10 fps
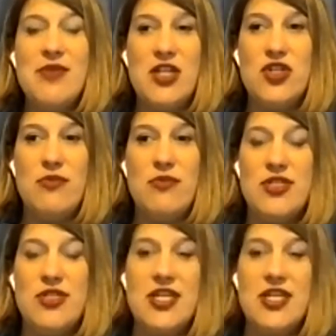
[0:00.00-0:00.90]
country
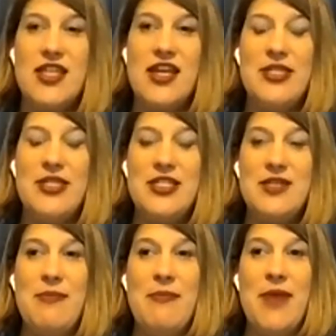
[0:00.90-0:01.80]
music that happens
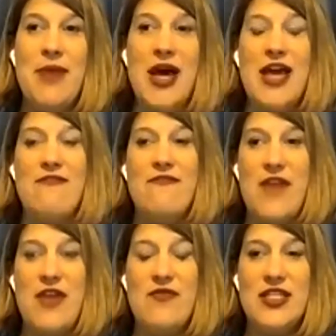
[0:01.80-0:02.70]
to be my
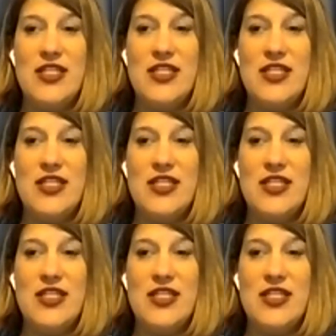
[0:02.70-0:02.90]
favorite.